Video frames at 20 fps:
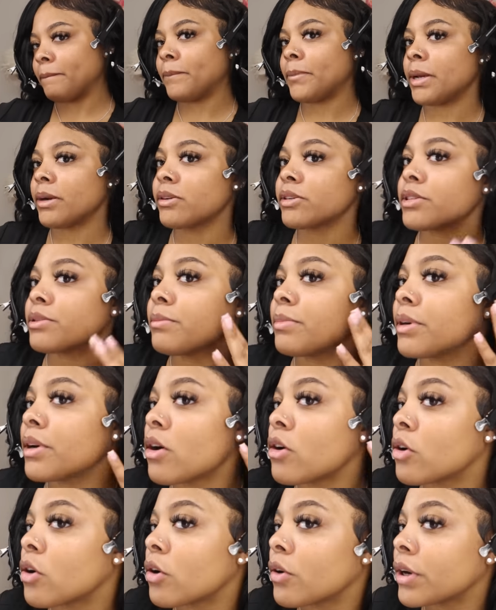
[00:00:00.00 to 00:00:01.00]
Pearson
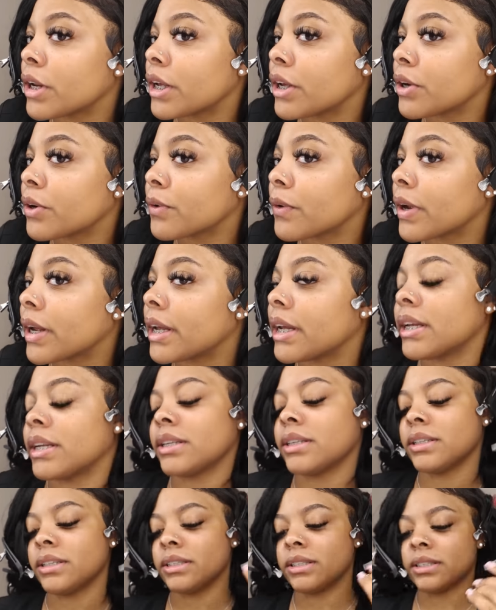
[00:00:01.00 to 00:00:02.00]
Pagoda on the
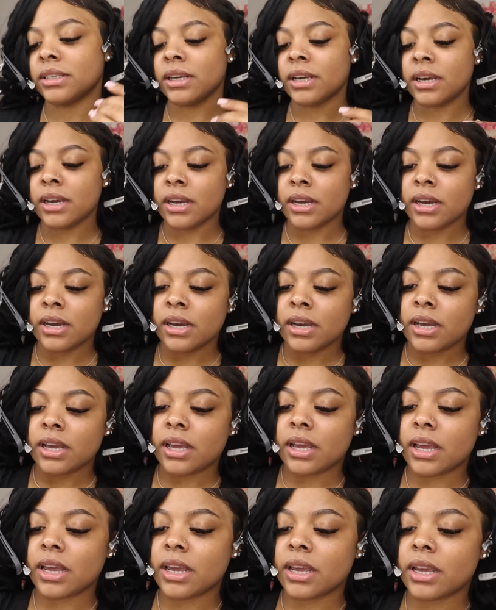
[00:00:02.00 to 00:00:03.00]
earrings.
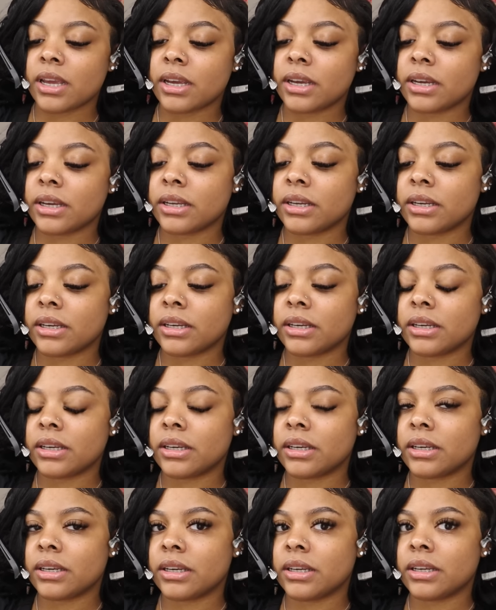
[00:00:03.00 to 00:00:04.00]

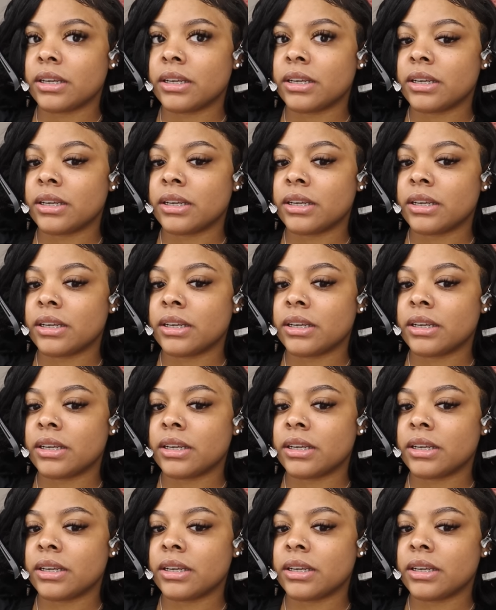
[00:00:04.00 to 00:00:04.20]
And